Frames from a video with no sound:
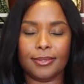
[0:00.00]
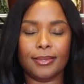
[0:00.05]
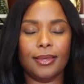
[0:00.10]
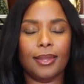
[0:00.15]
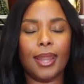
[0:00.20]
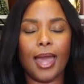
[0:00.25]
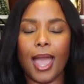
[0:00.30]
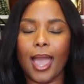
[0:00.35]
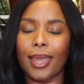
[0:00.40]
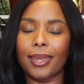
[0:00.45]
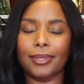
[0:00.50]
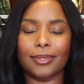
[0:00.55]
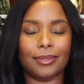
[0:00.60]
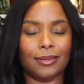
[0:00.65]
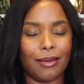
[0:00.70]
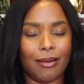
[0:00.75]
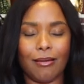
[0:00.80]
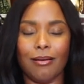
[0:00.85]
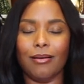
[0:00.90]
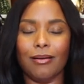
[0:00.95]
Like,
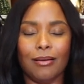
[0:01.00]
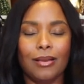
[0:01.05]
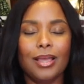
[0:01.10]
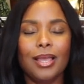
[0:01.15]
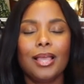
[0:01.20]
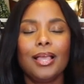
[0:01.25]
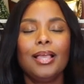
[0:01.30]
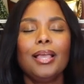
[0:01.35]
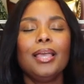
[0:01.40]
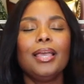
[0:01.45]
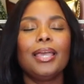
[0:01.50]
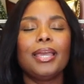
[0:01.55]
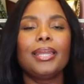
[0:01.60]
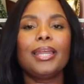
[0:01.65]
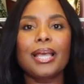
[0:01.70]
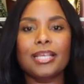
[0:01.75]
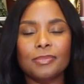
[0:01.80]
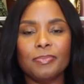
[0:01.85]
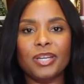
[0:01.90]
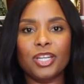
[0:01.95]
y'all,
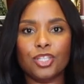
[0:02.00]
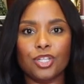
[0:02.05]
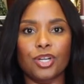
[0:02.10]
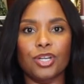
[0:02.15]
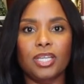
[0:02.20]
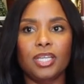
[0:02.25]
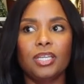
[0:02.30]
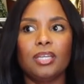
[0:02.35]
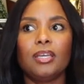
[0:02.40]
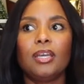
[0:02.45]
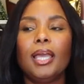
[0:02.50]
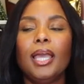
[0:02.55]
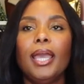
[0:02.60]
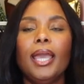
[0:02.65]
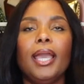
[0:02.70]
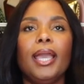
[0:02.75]
it has been a journey.